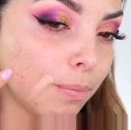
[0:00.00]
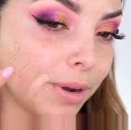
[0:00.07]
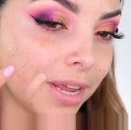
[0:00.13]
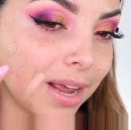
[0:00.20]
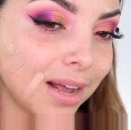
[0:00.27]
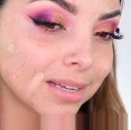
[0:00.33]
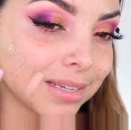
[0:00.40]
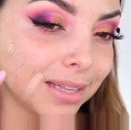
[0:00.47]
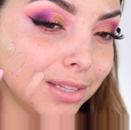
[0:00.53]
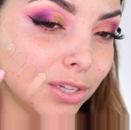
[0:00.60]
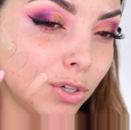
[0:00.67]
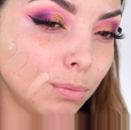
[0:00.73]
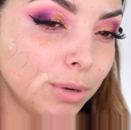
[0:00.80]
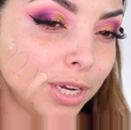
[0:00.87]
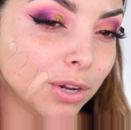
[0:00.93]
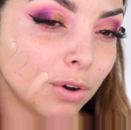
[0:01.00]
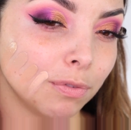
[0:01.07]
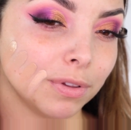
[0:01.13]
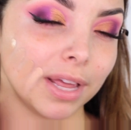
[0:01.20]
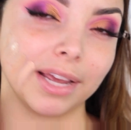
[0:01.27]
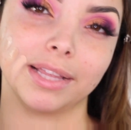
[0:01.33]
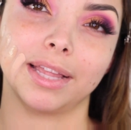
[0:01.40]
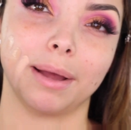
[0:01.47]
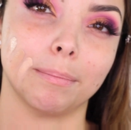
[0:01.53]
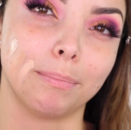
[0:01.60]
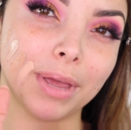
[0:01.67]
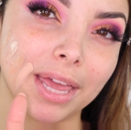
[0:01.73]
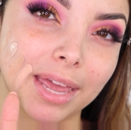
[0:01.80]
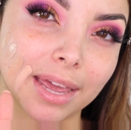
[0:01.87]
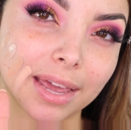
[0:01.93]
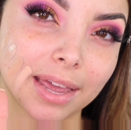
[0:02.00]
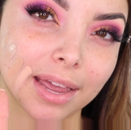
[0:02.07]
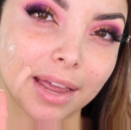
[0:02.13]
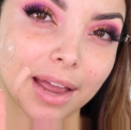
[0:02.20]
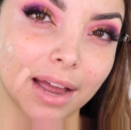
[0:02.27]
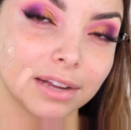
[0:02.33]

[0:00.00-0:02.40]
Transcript: but it has a little bit of like that pink